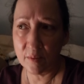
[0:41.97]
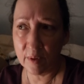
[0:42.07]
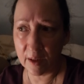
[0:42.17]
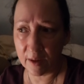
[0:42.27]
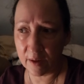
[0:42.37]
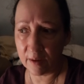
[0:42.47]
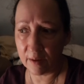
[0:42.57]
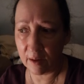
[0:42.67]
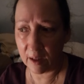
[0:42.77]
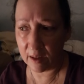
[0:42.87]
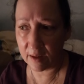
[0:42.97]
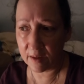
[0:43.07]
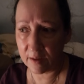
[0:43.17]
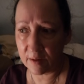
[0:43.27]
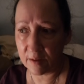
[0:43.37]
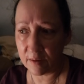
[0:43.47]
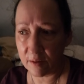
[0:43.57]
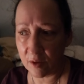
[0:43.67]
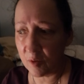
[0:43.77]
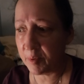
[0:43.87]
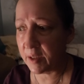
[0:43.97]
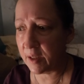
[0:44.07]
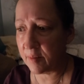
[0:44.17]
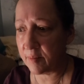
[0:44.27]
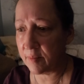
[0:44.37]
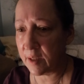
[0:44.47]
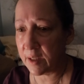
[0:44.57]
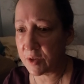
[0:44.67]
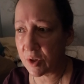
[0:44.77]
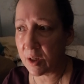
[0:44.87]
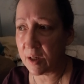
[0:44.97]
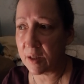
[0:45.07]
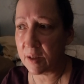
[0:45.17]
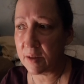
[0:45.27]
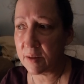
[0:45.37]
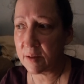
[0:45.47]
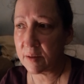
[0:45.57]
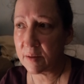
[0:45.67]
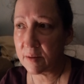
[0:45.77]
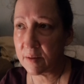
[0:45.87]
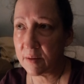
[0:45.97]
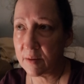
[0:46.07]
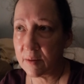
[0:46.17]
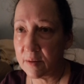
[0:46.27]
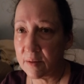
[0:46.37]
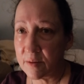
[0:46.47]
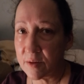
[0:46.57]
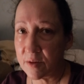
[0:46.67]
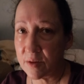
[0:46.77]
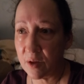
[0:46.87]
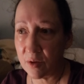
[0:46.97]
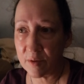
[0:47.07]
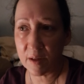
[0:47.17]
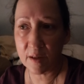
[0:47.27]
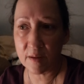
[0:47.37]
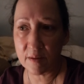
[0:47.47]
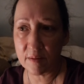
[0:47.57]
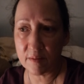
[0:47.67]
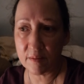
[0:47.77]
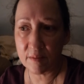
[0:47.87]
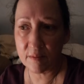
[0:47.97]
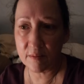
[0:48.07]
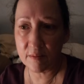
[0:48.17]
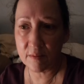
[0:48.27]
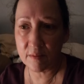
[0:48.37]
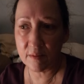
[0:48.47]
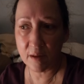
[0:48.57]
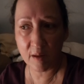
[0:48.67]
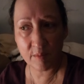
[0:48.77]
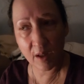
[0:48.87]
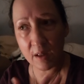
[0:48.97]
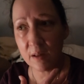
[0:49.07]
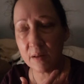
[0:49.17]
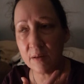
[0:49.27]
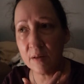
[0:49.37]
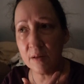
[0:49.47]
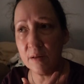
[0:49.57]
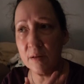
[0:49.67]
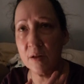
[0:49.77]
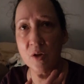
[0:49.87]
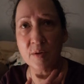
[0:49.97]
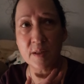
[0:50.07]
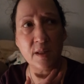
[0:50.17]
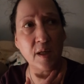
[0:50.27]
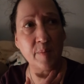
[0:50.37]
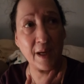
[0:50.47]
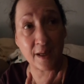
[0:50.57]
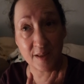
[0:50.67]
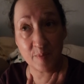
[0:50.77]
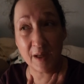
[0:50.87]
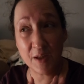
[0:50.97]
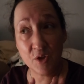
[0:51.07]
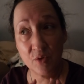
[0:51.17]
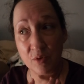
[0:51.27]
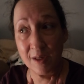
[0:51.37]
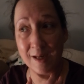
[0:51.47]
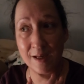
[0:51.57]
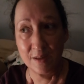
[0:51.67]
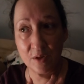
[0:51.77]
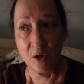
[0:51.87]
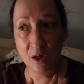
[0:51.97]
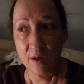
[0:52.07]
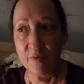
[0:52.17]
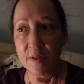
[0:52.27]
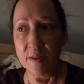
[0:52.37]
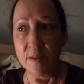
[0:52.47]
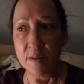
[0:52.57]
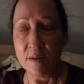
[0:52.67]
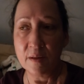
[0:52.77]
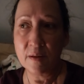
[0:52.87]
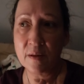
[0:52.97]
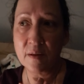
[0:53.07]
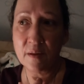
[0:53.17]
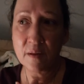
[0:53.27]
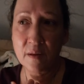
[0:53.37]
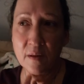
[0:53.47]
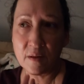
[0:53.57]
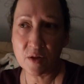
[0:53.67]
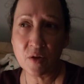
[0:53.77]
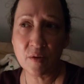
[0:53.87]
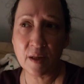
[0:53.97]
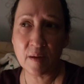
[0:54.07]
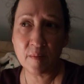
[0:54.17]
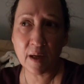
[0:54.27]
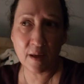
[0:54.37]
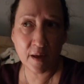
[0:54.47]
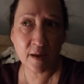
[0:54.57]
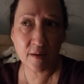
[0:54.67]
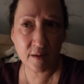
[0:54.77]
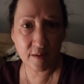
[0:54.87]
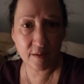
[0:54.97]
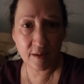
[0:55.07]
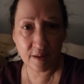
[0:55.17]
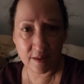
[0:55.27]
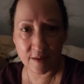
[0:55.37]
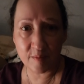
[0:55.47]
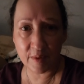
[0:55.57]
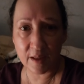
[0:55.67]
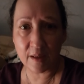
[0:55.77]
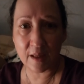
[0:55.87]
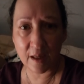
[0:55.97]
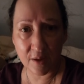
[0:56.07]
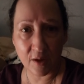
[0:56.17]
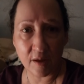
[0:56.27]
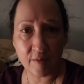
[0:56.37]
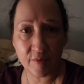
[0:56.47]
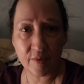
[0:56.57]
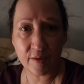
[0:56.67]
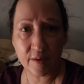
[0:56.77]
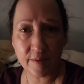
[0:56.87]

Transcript: Where I can open up my jaw so that I'm not closing up as much or as often so that my air isn't being cut off.